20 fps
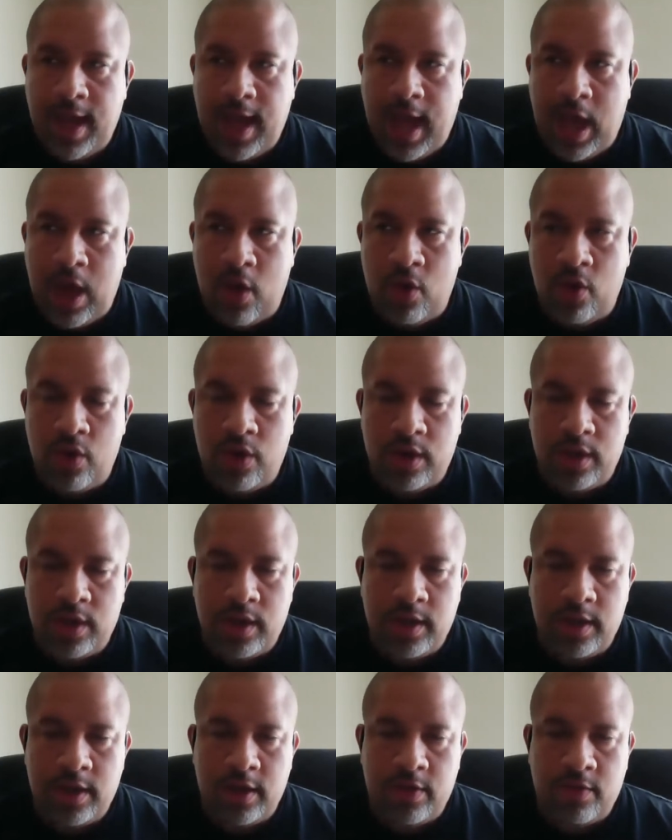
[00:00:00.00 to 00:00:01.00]
I'll
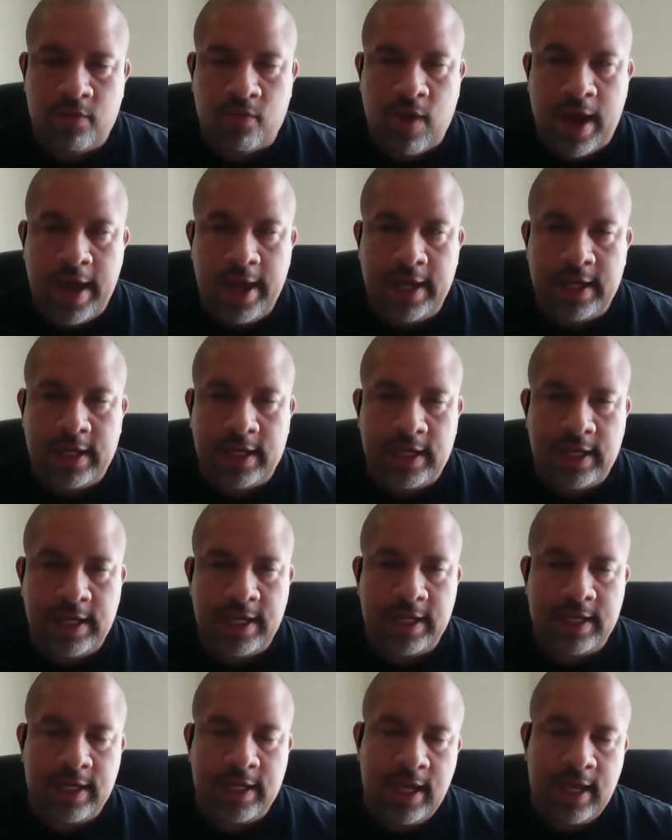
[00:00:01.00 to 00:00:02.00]
right
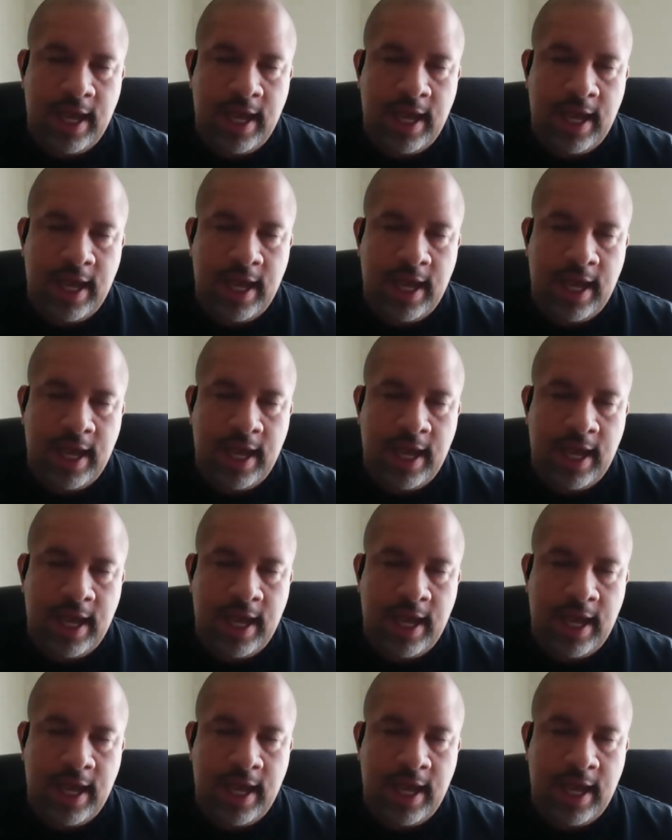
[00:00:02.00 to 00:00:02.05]
click,